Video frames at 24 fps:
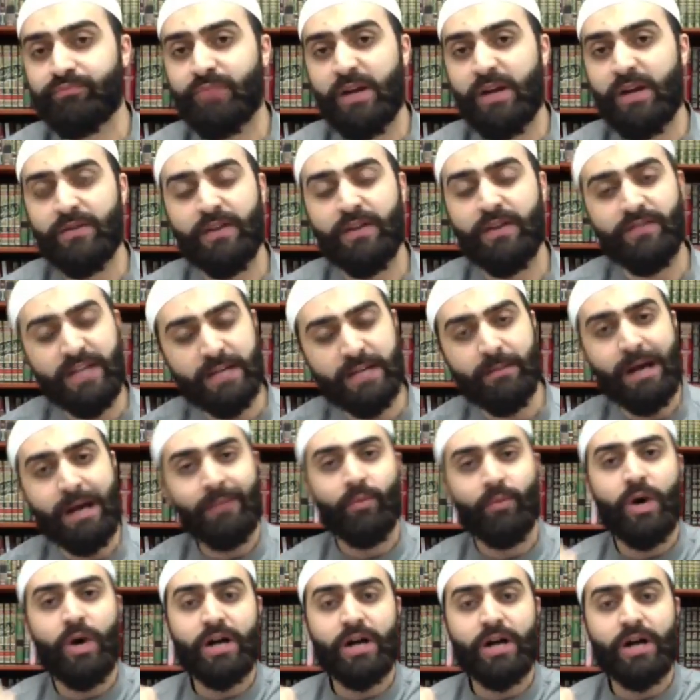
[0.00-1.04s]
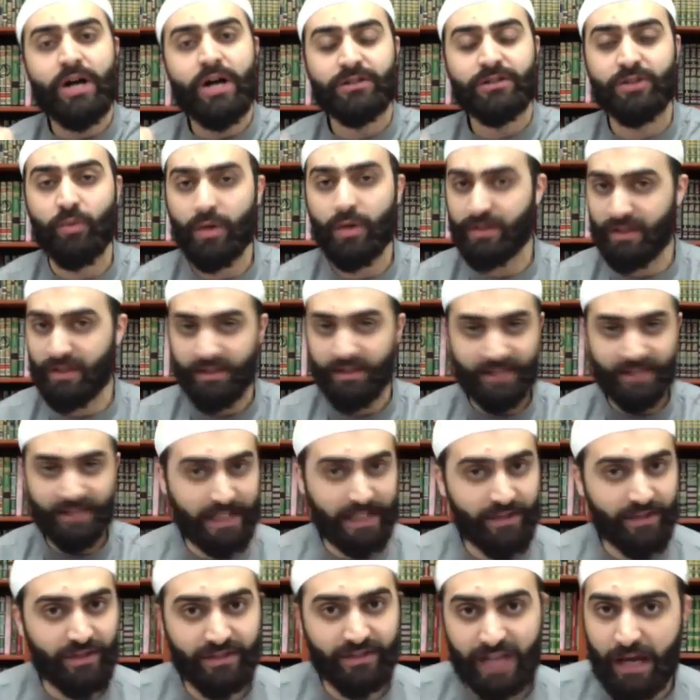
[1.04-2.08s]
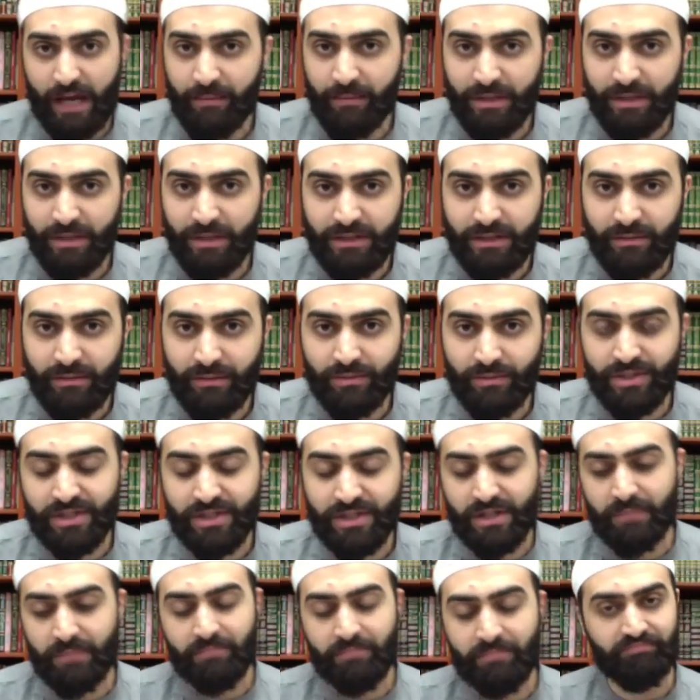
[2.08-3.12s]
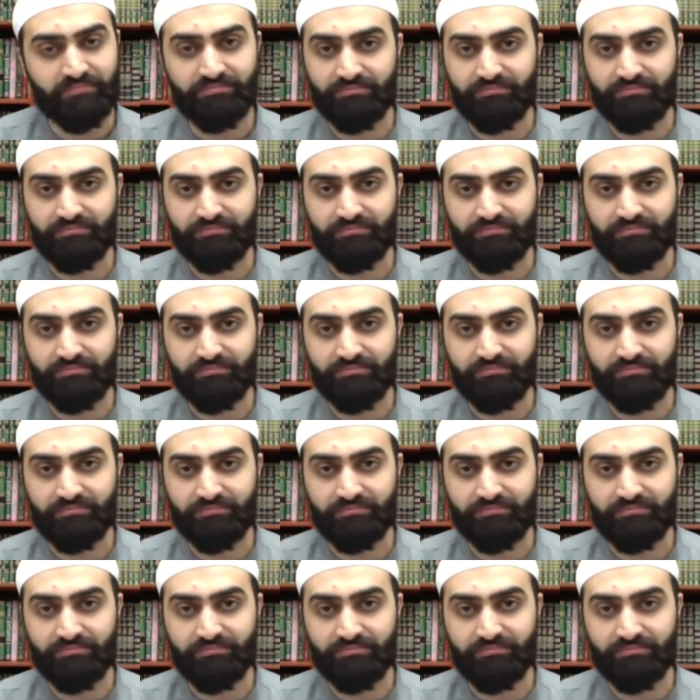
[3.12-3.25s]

And then the imam walked away. Did he say anything to Hamid ibn Muslim?